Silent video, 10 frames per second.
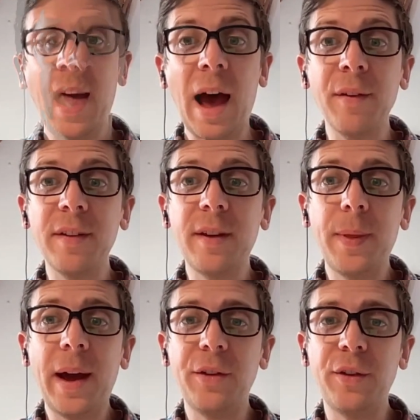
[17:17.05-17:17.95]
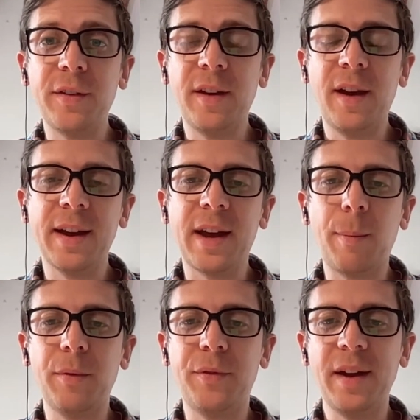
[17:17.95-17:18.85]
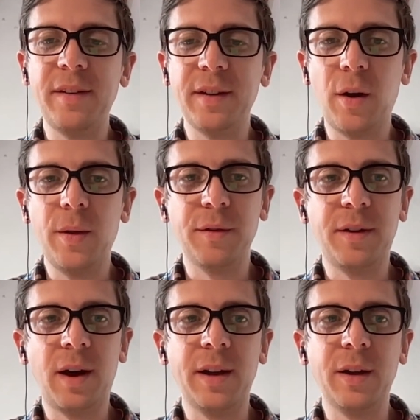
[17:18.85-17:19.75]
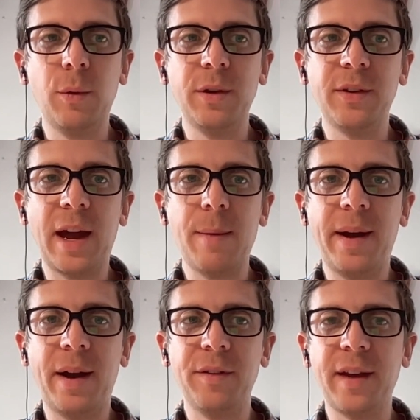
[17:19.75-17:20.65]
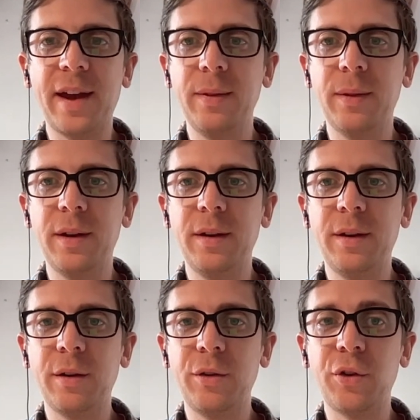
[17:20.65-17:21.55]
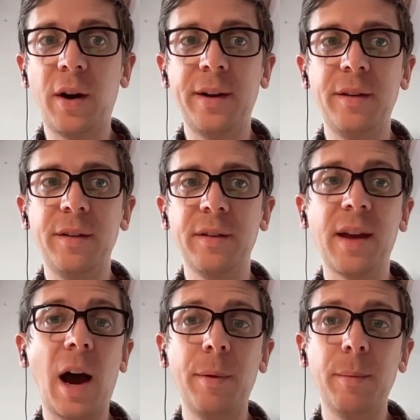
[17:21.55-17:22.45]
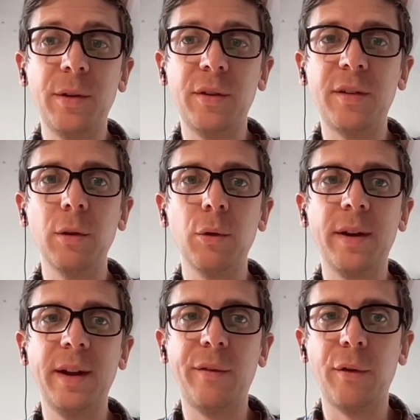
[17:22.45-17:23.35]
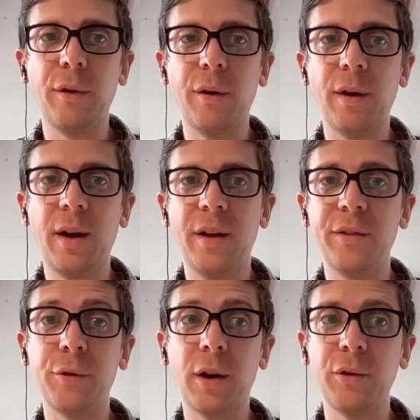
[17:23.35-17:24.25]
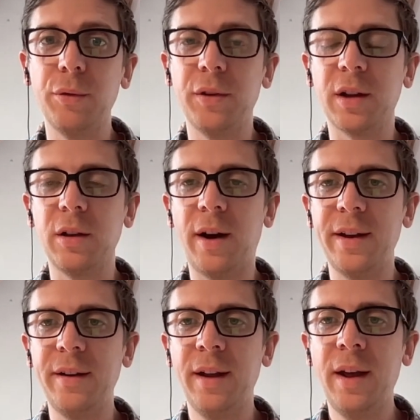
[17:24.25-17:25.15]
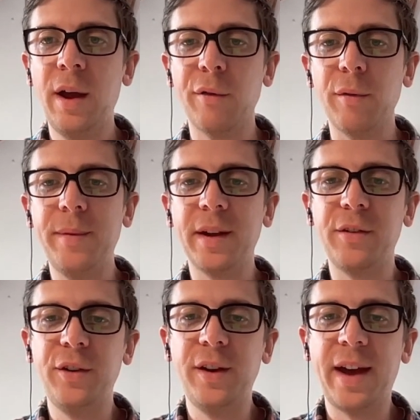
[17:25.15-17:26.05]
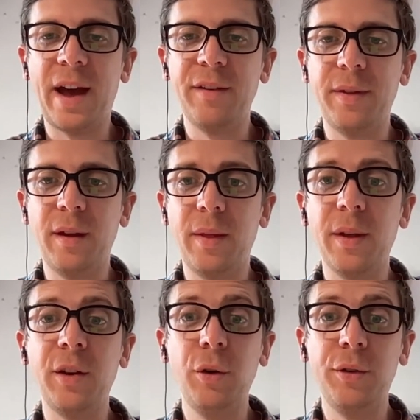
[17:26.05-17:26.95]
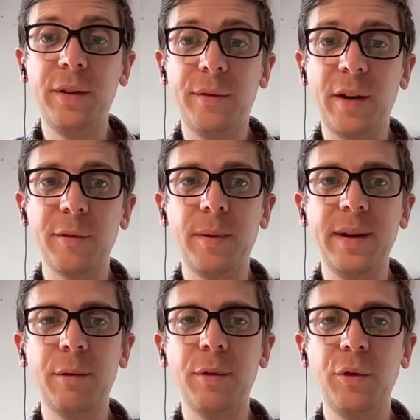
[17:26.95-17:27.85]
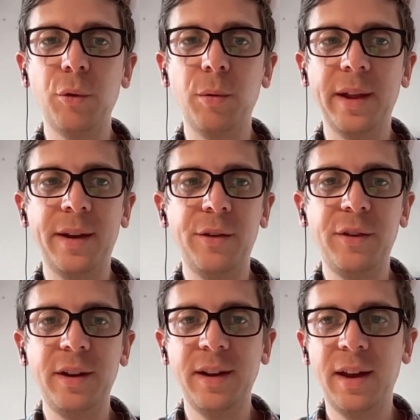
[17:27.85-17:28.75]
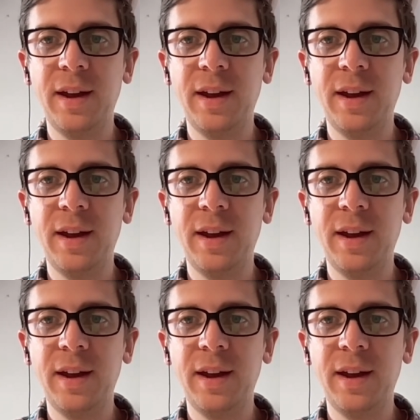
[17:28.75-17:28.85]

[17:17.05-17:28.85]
Having said that, just a couple of days ago, there was an article which came out saying that China's carbon emissions are looking for a structural decline from next year as the huge investment in renewable energy